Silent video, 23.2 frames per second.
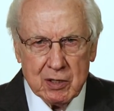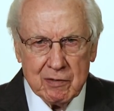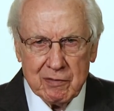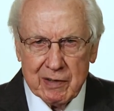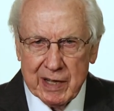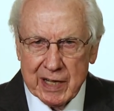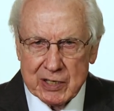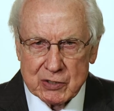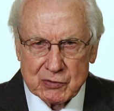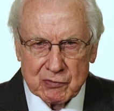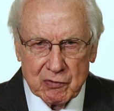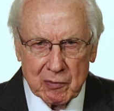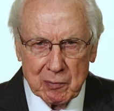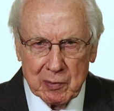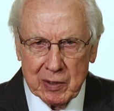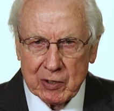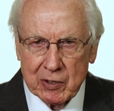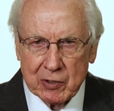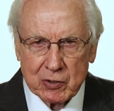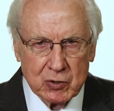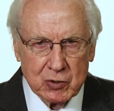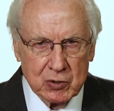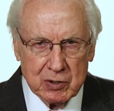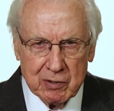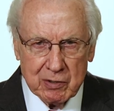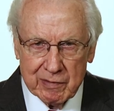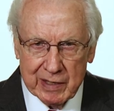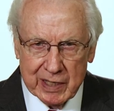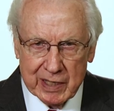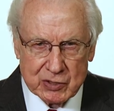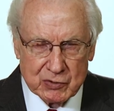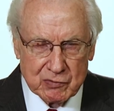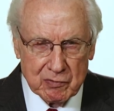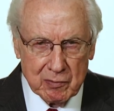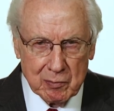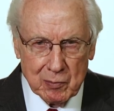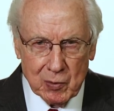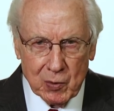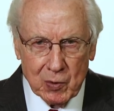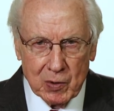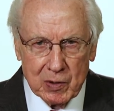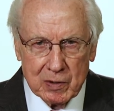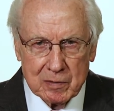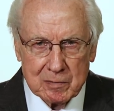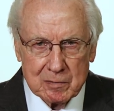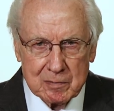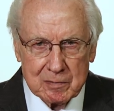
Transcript: have asked for better, couldn't have asked for more.